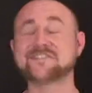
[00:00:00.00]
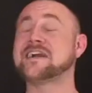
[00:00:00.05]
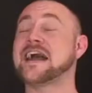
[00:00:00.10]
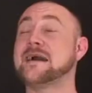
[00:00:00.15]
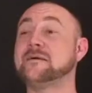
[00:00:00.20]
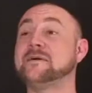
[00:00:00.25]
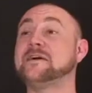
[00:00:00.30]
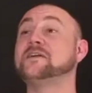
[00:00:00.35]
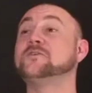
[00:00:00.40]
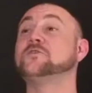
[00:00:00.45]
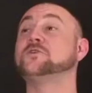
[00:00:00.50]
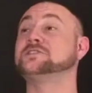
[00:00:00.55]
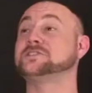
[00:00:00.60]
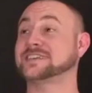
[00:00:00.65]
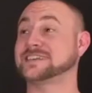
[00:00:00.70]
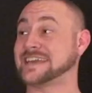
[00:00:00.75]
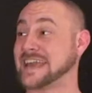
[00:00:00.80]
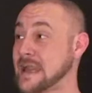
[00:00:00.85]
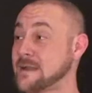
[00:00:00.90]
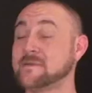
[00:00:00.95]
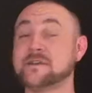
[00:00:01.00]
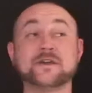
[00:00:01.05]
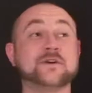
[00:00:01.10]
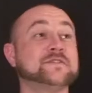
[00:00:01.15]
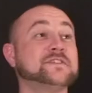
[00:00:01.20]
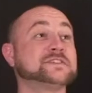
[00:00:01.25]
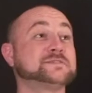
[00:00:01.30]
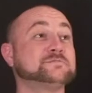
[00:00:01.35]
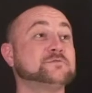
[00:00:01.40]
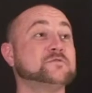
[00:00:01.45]
Rabbit was a cameo
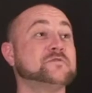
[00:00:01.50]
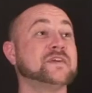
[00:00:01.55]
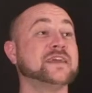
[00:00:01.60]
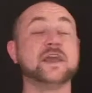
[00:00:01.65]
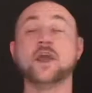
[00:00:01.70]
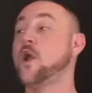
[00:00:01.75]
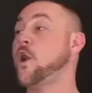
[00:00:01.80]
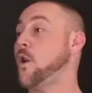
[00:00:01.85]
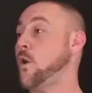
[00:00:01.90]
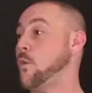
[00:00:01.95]
in this movie.